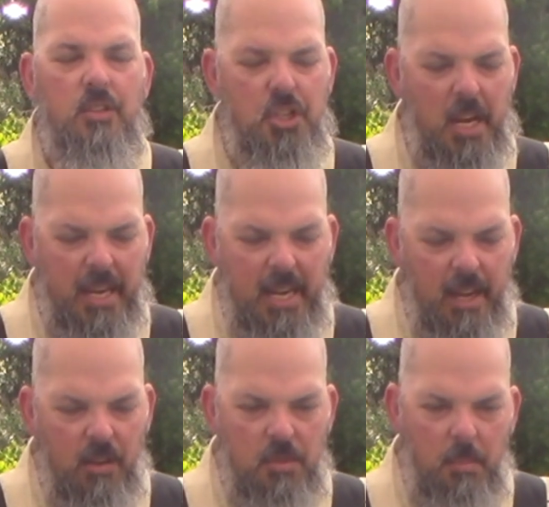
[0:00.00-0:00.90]
check it
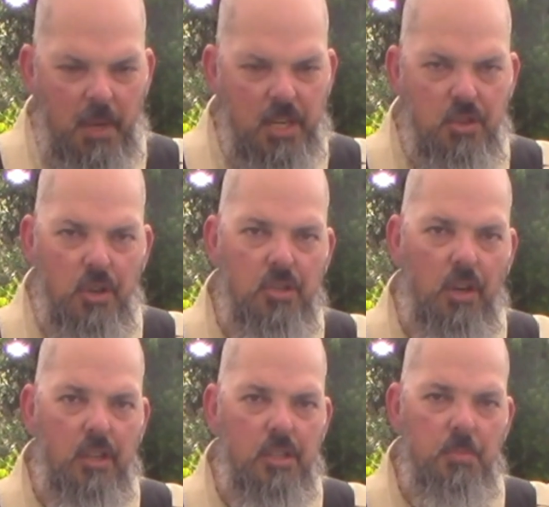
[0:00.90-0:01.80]
out, make sure it's
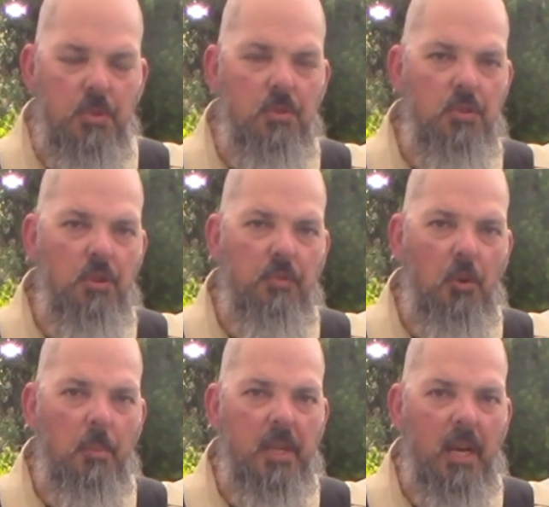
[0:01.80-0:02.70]
all smooth,
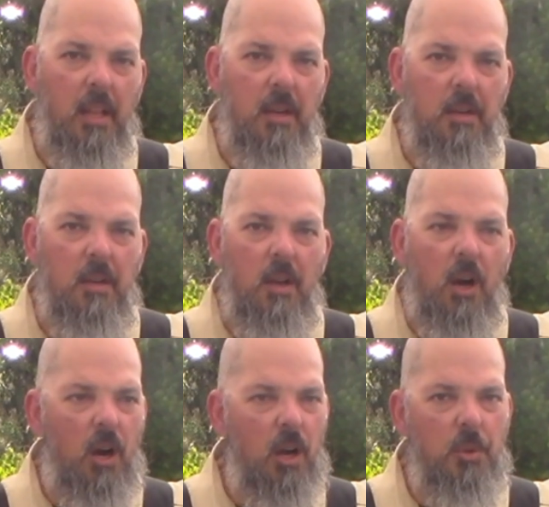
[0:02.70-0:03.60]
uniform in color,
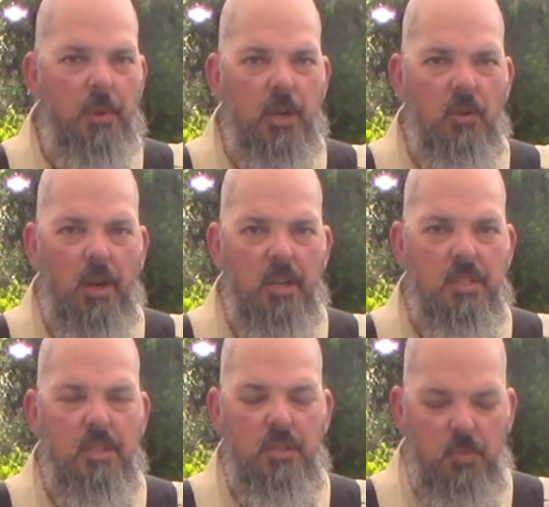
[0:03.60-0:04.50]
all the way
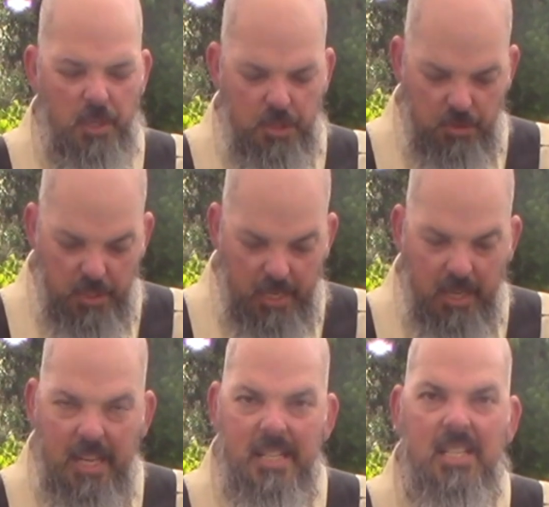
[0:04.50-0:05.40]
across. You want to do
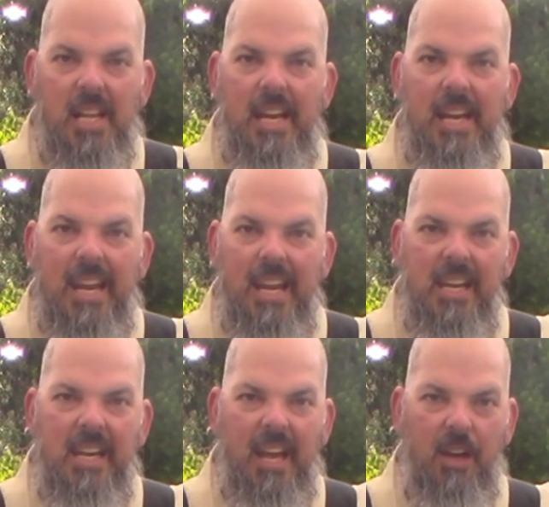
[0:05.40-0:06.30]
that inside
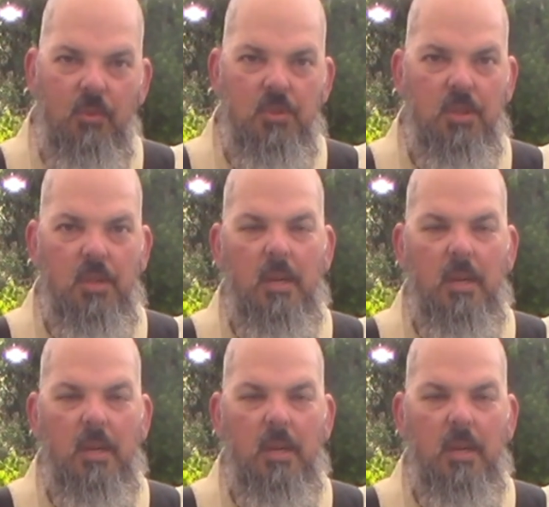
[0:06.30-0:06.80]
and out.